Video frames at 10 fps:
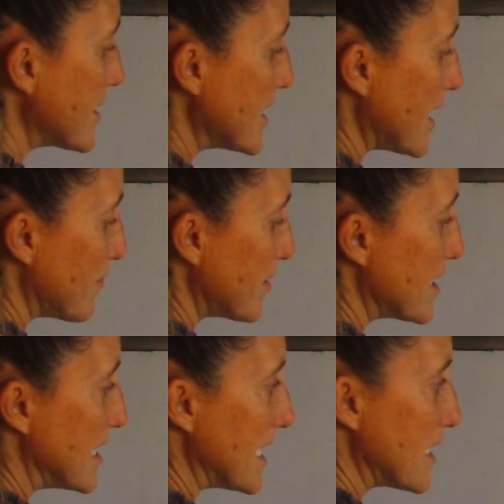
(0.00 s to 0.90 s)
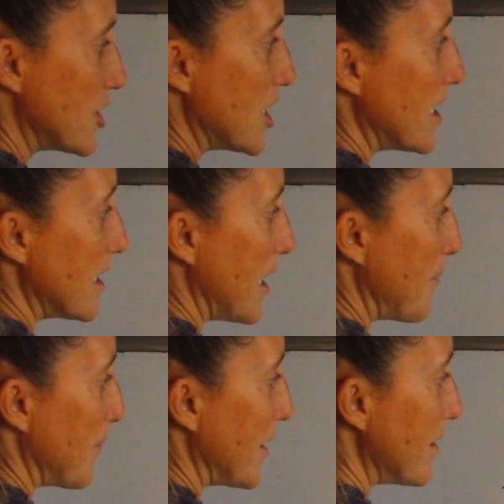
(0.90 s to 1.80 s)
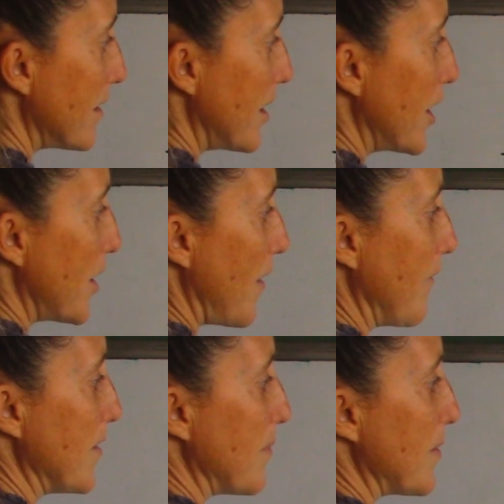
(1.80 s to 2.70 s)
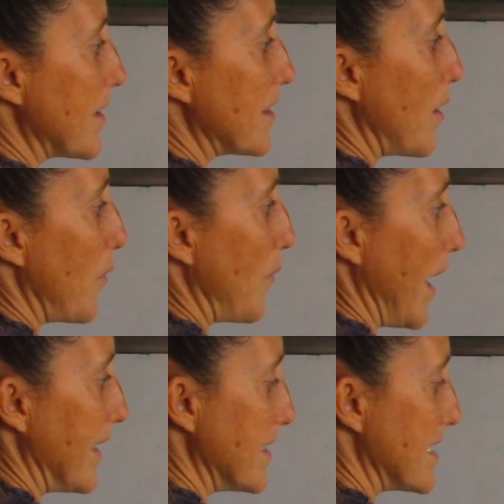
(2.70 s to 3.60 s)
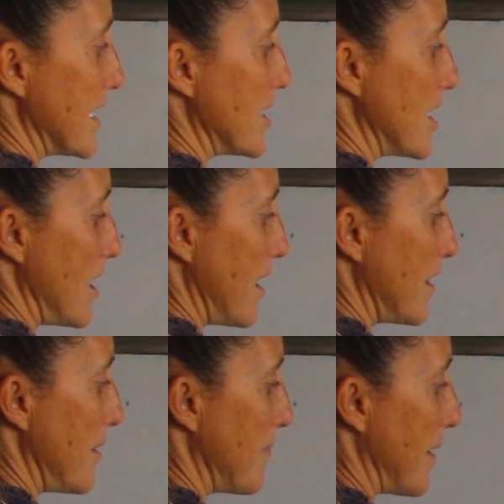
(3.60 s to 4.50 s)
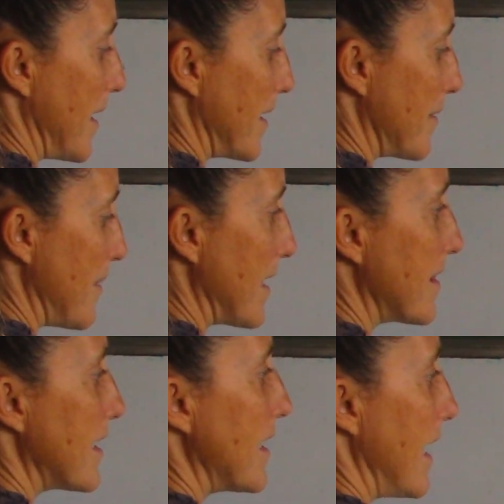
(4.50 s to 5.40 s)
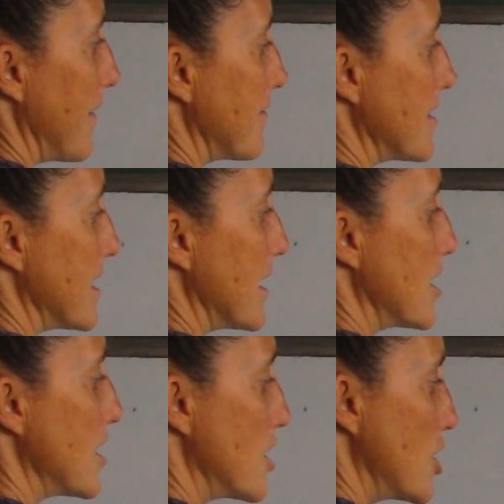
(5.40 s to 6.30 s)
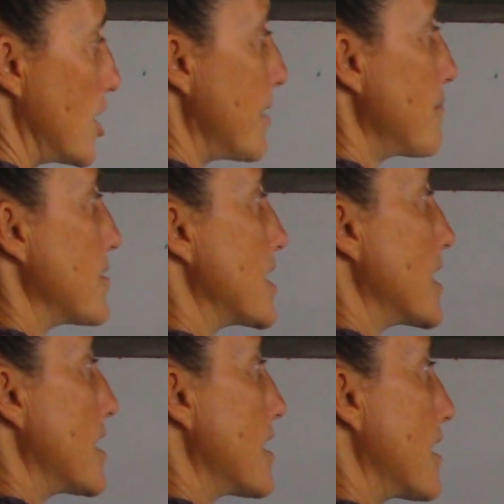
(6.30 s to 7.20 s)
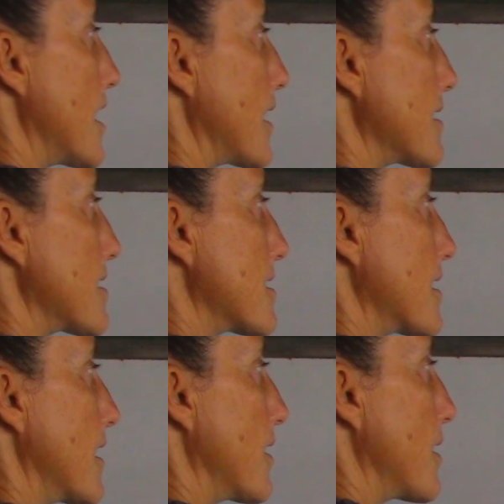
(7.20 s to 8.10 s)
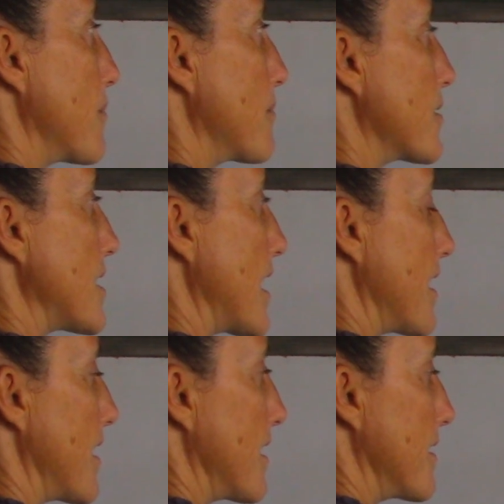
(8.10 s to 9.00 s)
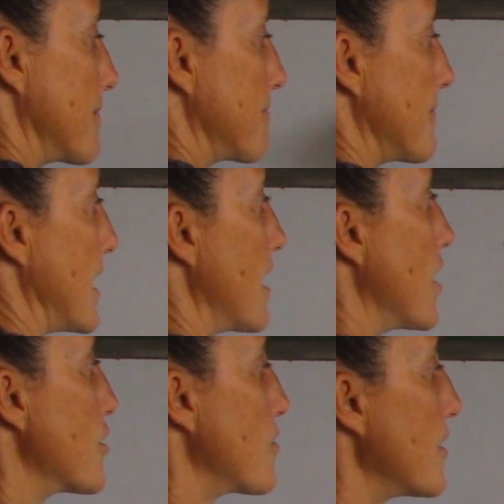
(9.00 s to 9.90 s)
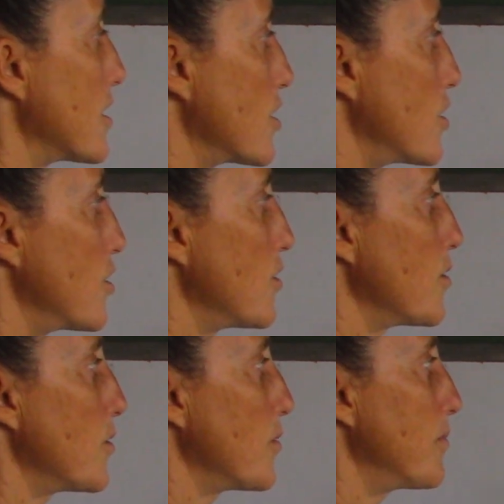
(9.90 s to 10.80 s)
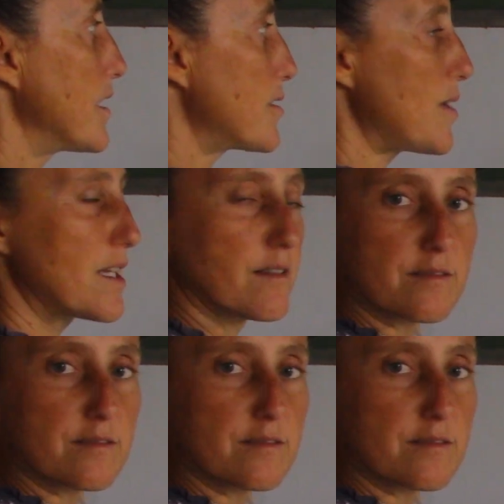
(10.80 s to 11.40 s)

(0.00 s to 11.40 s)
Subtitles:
a double digit number. You have to put the right digit on the bottom and the left digit jumps to the next number's head. So what's 2 plus 1?